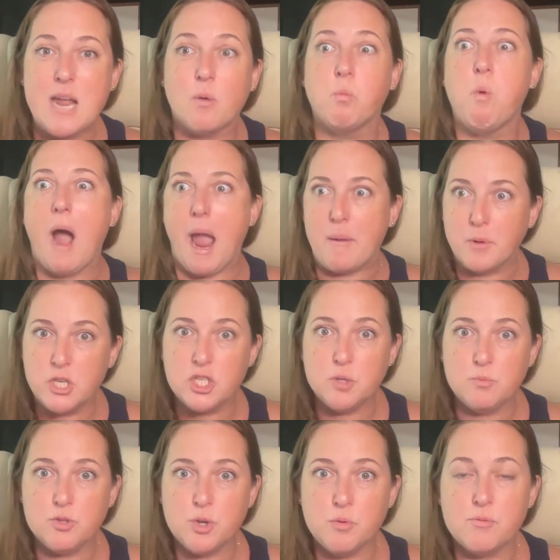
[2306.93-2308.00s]
Why would you
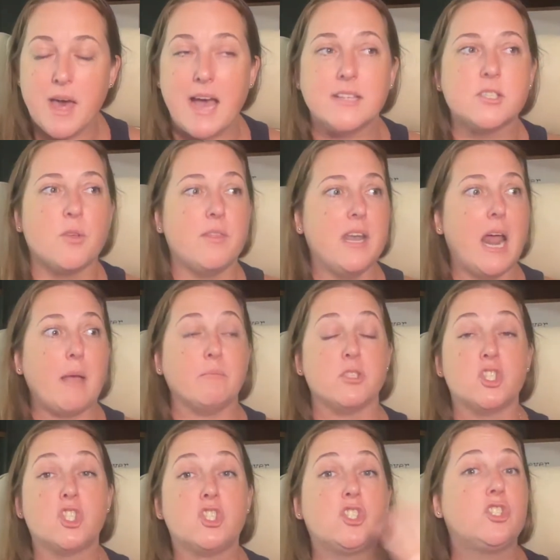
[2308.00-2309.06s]
do that?" So then I'm
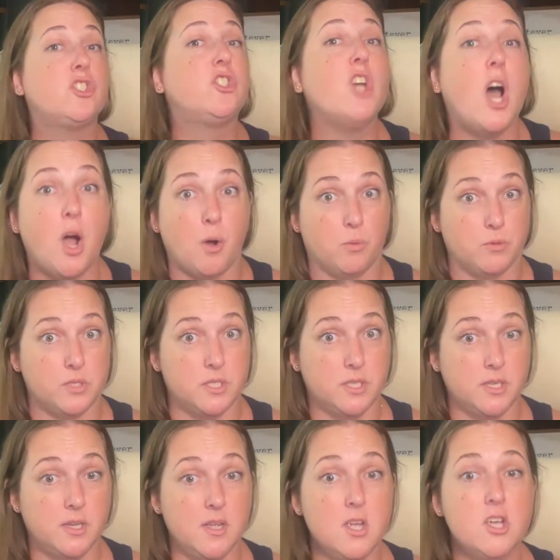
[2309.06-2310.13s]
stoned.
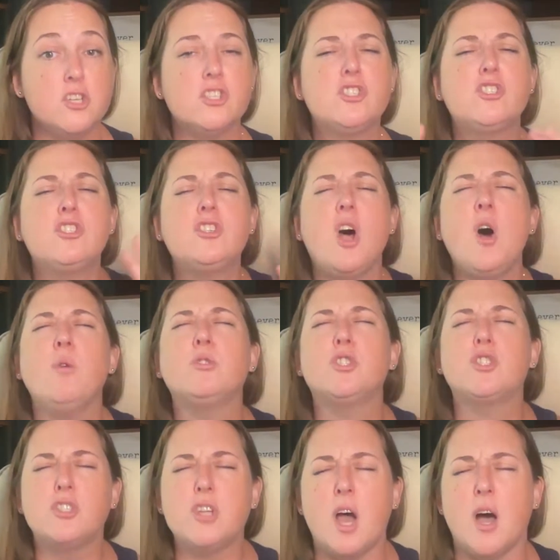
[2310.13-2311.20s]
So
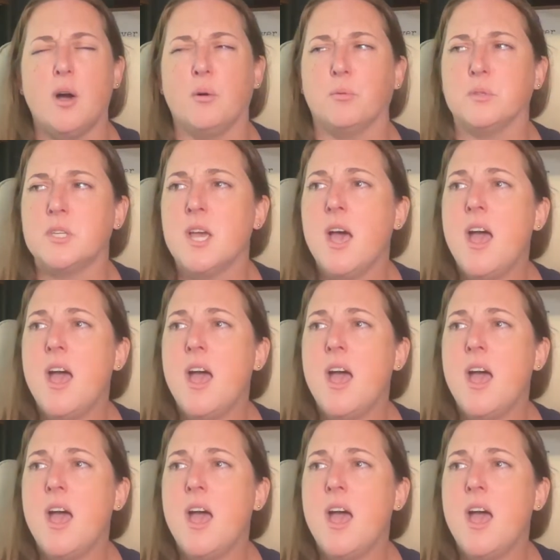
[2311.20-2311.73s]
stoned.